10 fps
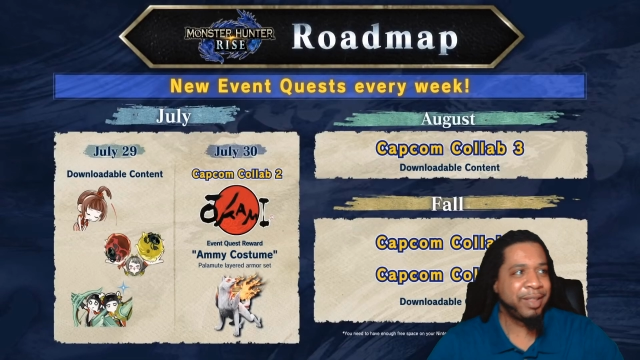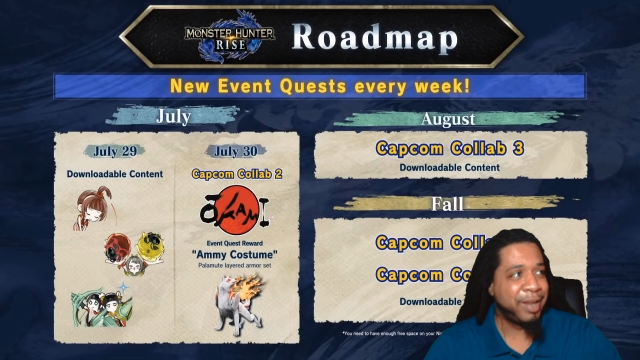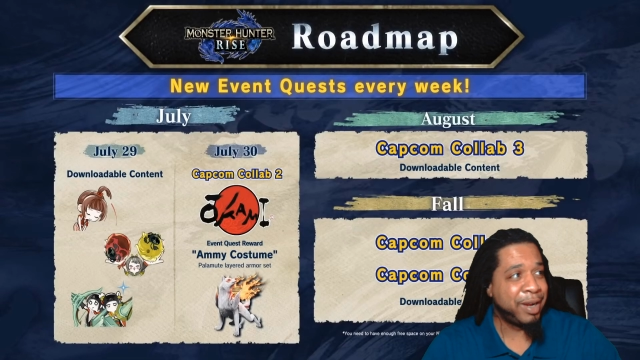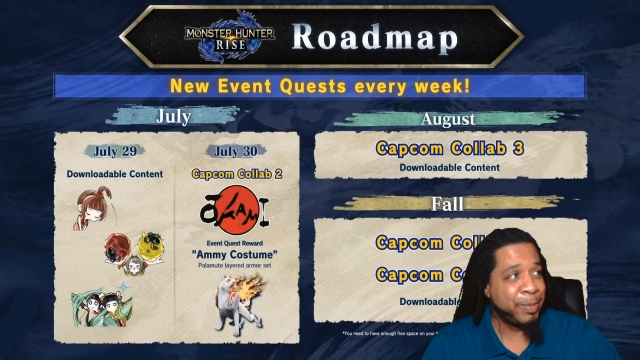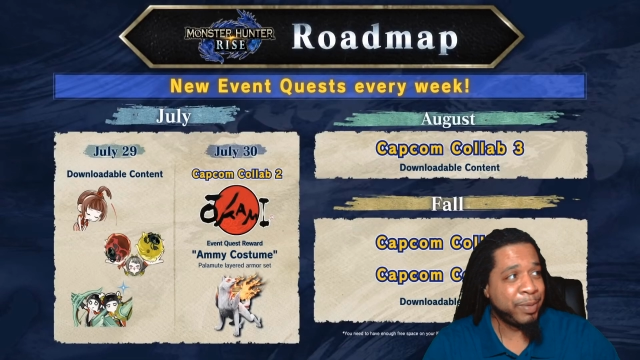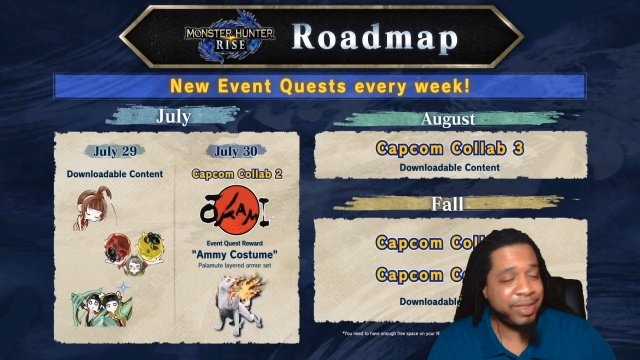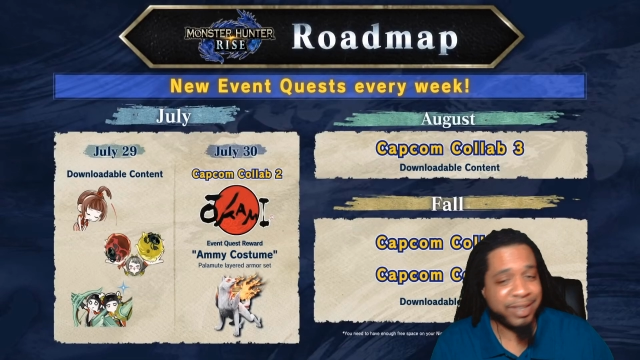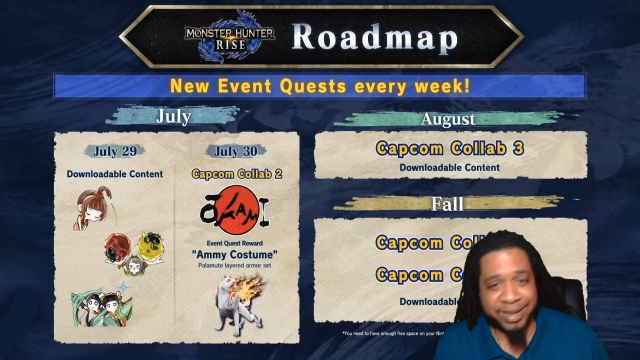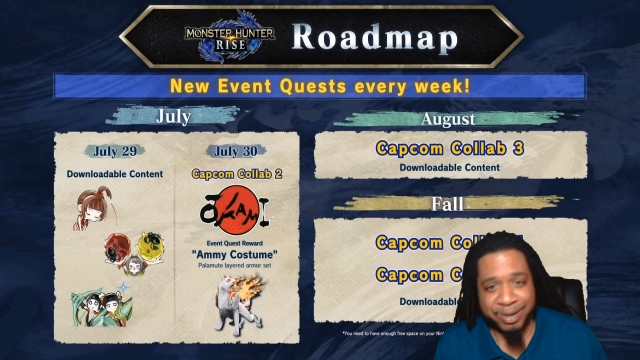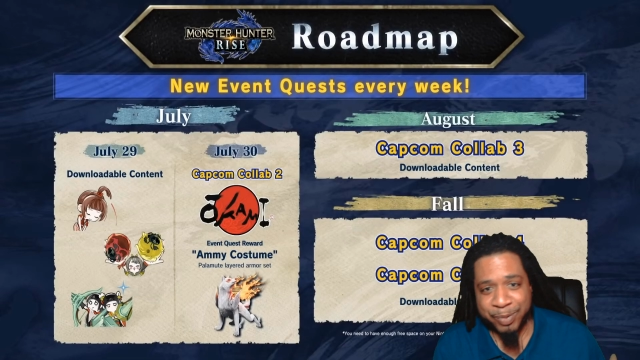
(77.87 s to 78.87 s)
along with
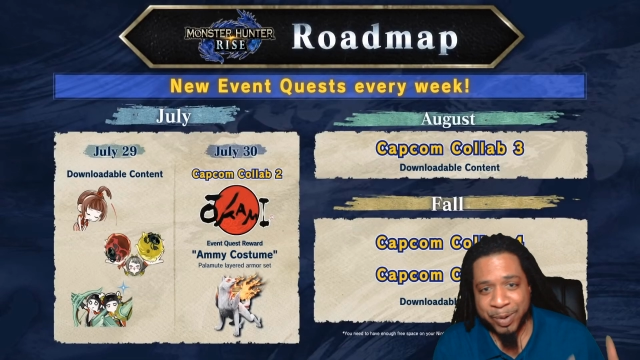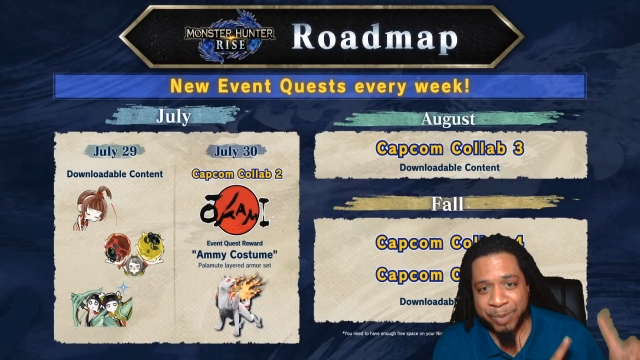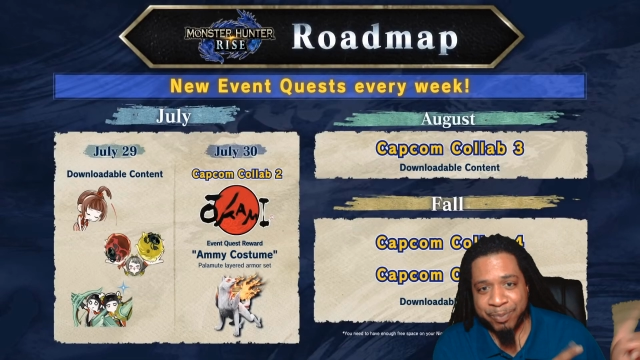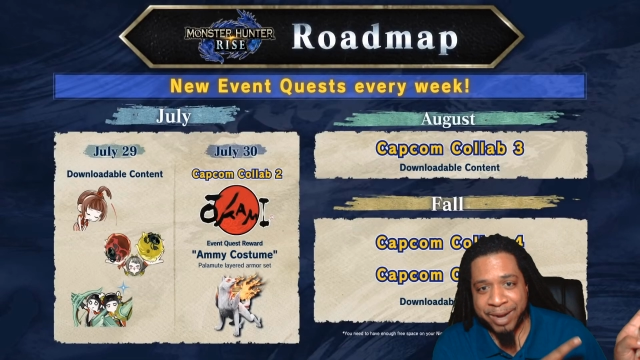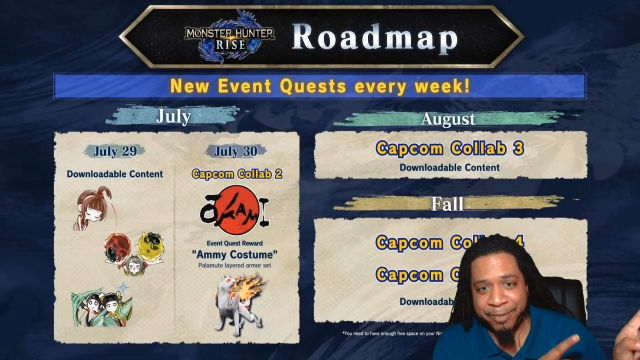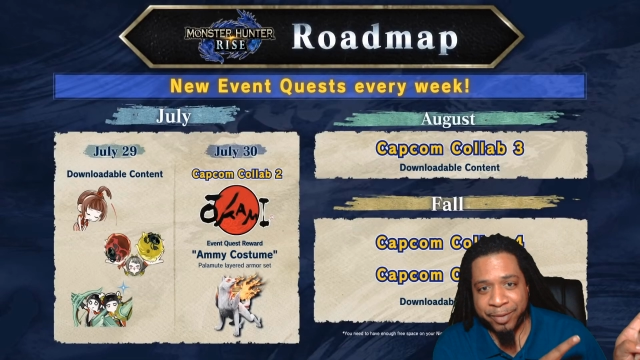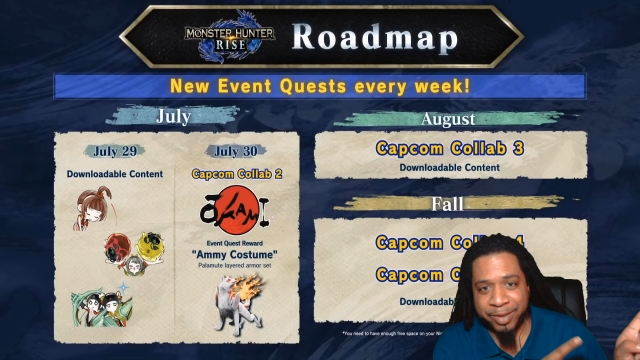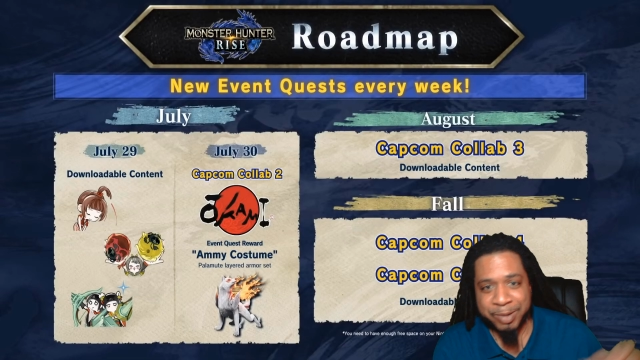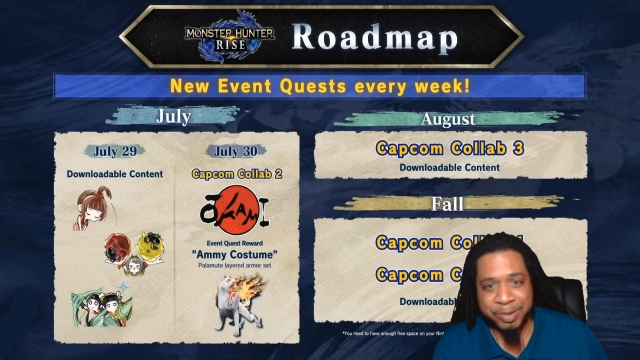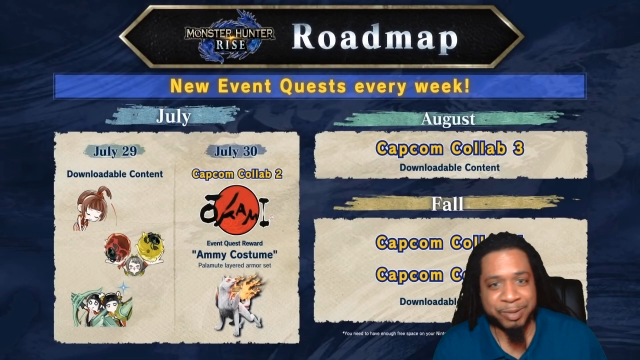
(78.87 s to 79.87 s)
the roadmap for
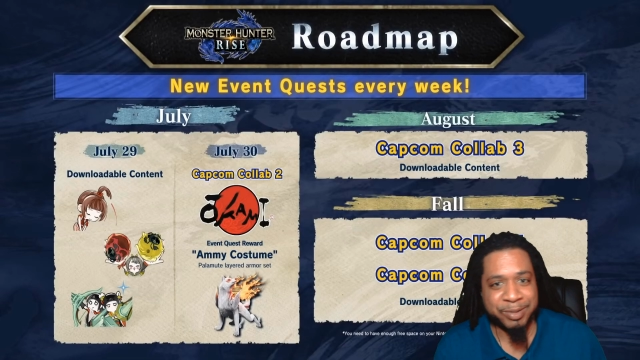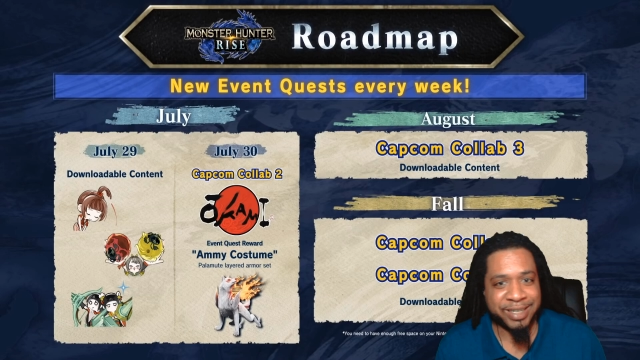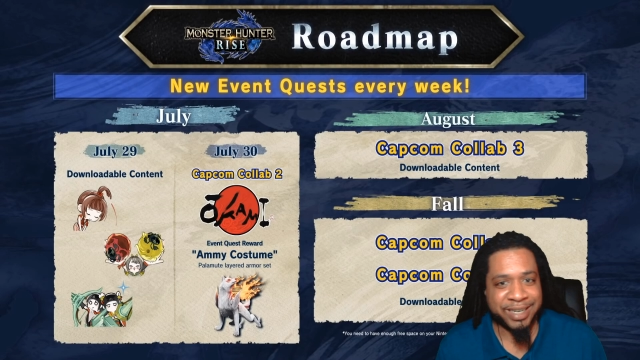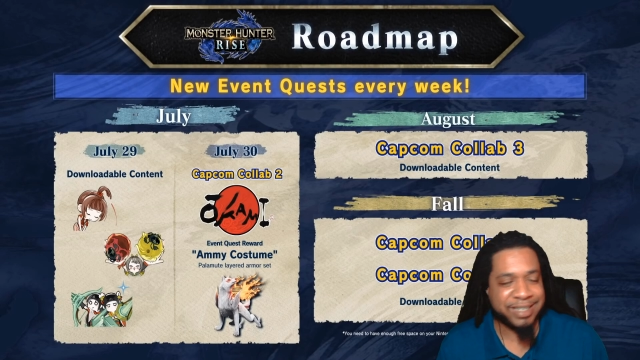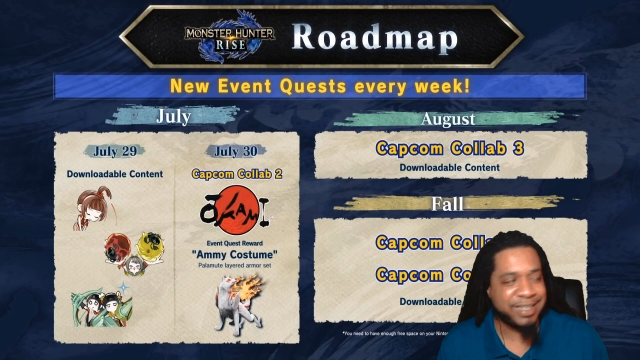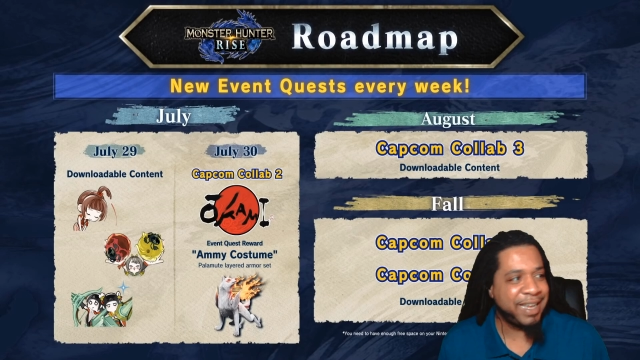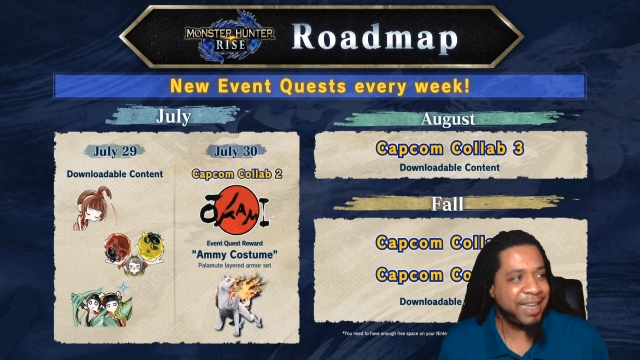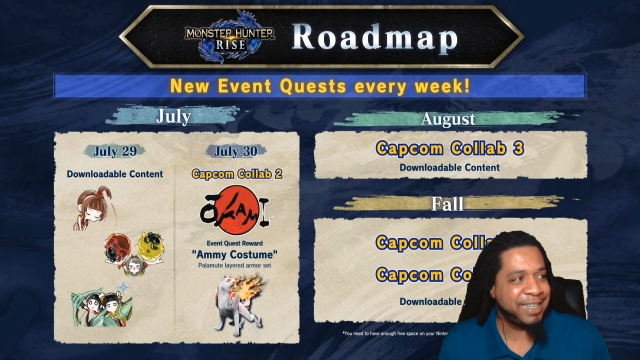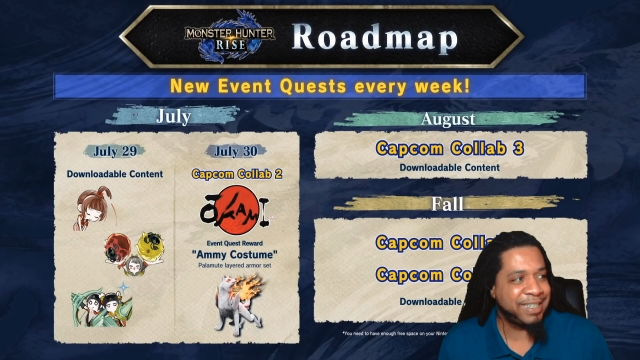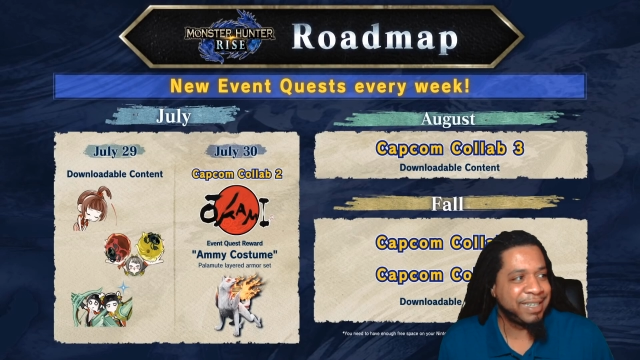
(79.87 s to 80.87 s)
those who says
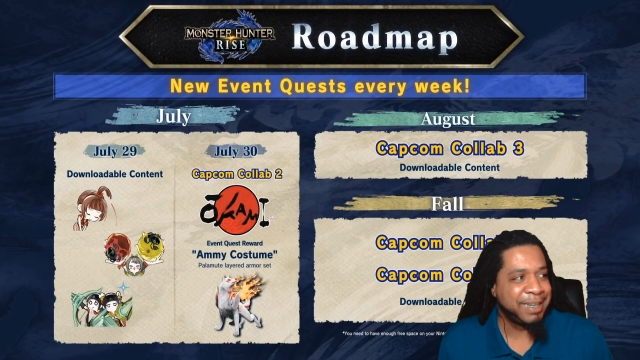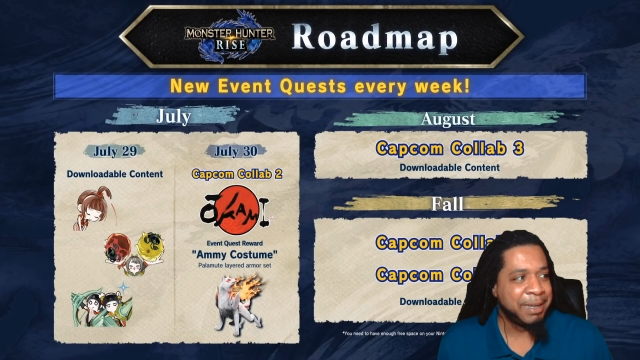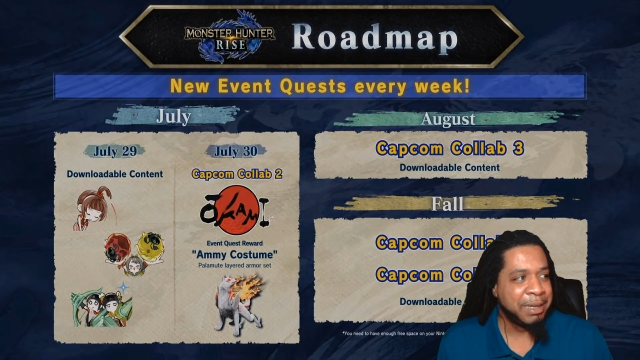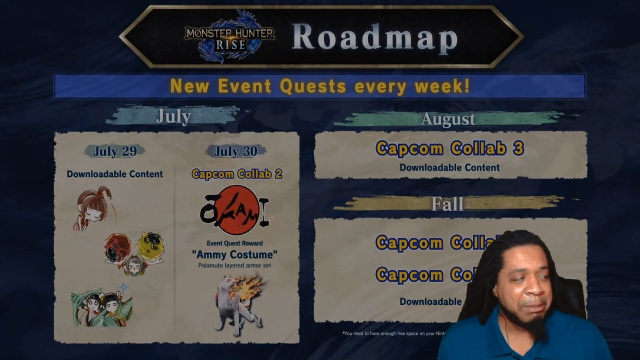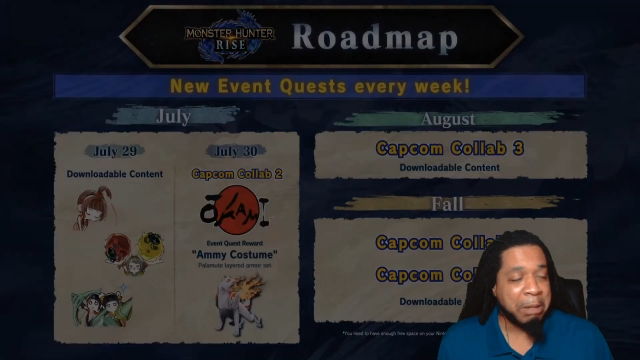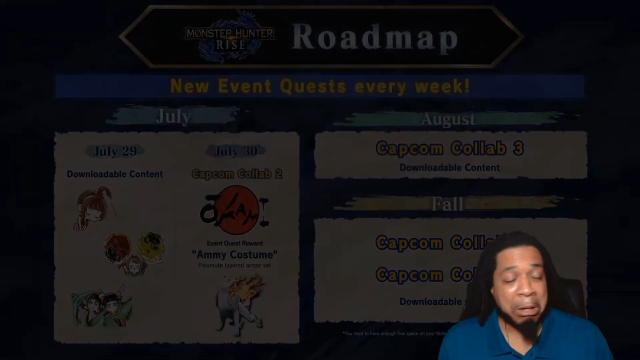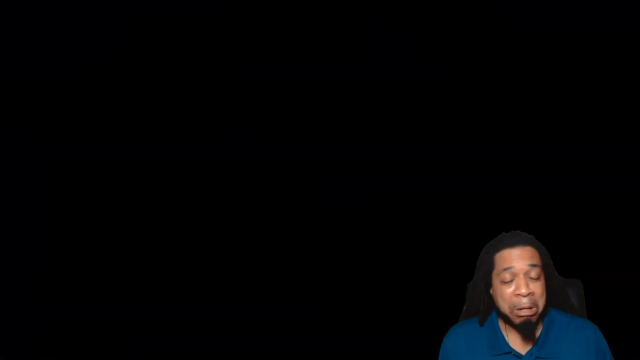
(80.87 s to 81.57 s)
that,